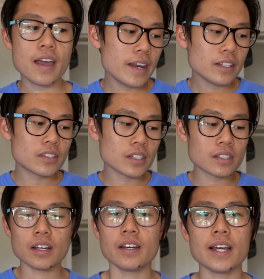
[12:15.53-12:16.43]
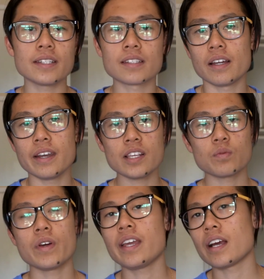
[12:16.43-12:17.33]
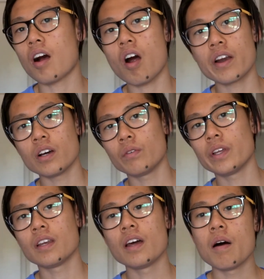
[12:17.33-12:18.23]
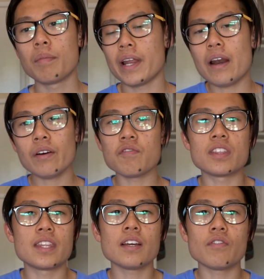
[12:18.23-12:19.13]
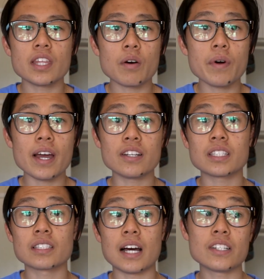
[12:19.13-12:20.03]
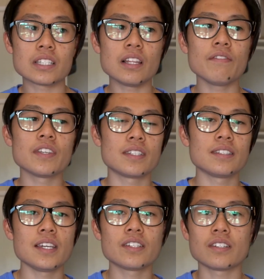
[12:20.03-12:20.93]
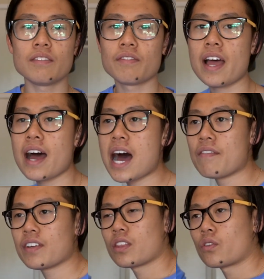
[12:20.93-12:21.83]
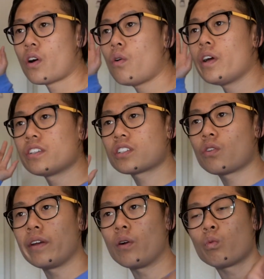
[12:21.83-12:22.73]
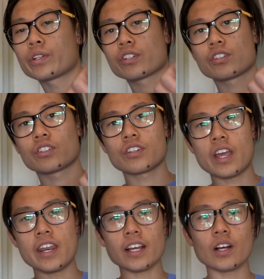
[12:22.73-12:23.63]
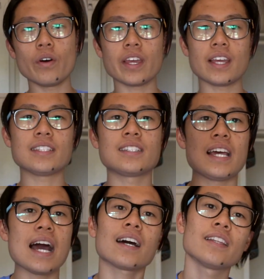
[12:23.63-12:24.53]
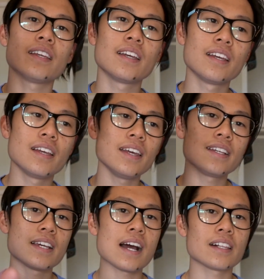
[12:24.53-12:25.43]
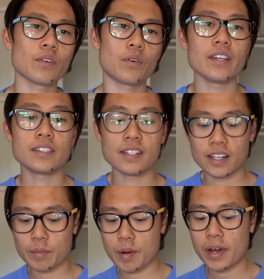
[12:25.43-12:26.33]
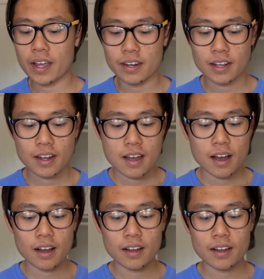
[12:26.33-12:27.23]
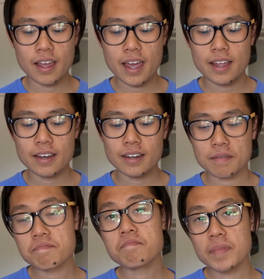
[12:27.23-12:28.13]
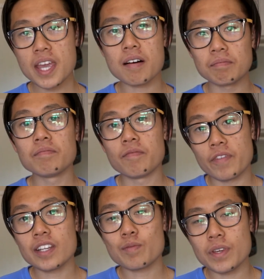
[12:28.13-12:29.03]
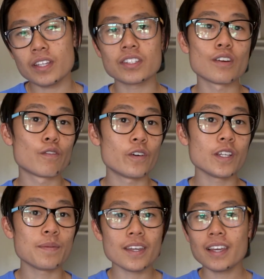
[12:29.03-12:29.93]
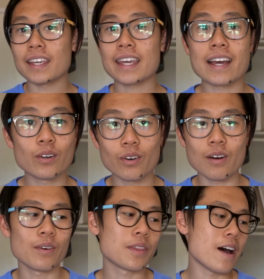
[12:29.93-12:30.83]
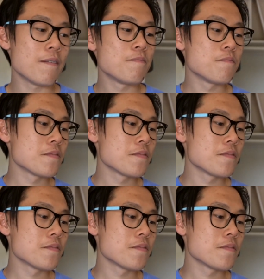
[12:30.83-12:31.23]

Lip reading: And it's just a nice way to get cardio in. But I don't even think of it that way. I just love the sensation of having a throw and just going whoosh, and it going exactly where I see it in my mind. And yeah, Venice Beach, Frisbee, can't go wrong with that.